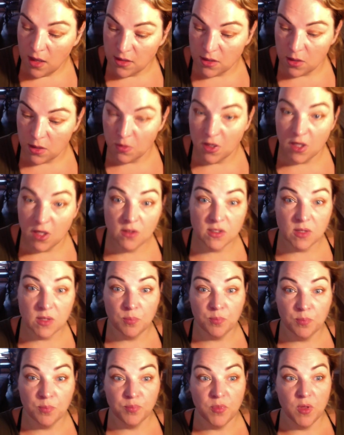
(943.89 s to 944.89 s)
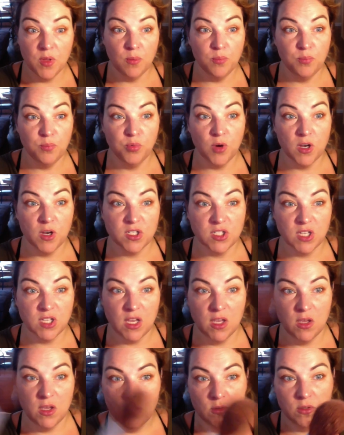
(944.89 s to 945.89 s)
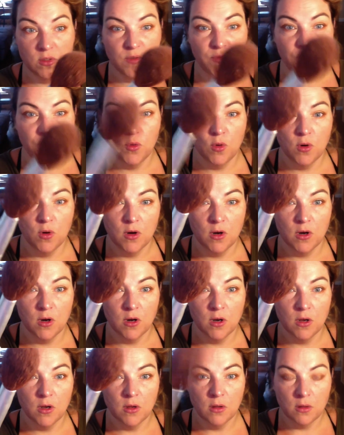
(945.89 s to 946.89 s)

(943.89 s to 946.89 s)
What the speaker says: so I'm going to use the brush I used for...